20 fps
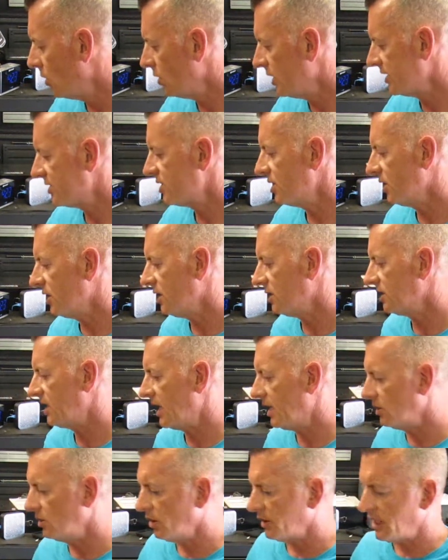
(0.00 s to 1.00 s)
let's
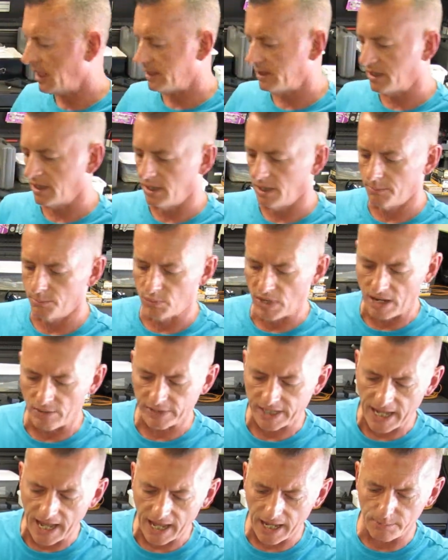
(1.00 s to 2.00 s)
take a look at the
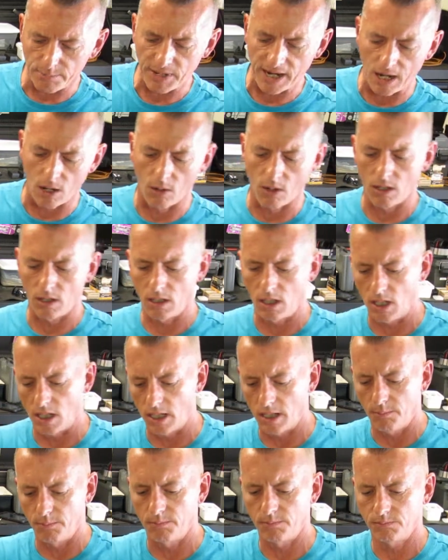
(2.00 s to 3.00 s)
Browning High
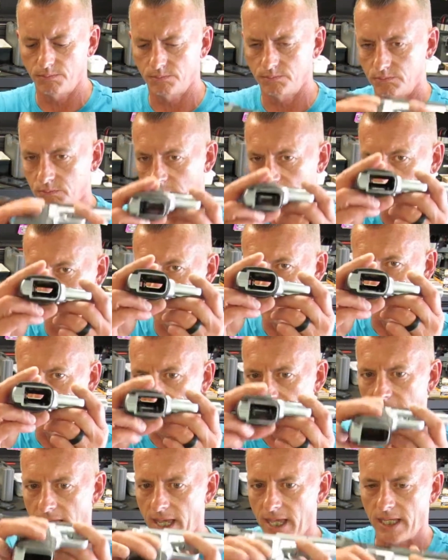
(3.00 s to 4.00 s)
Power. Empty
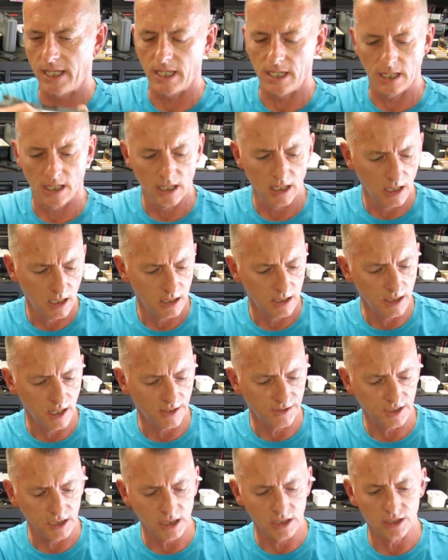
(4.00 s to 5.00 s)
mag,
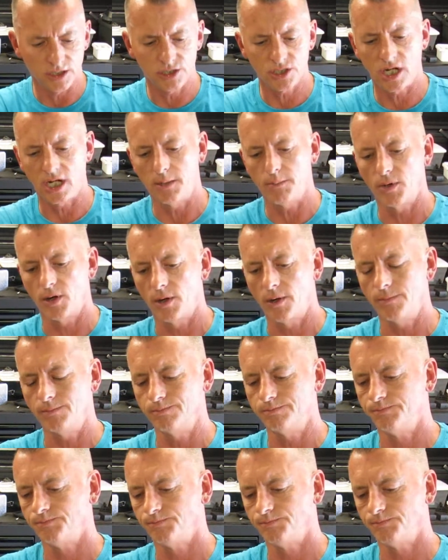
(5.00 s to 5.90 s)
nothing in the chamber.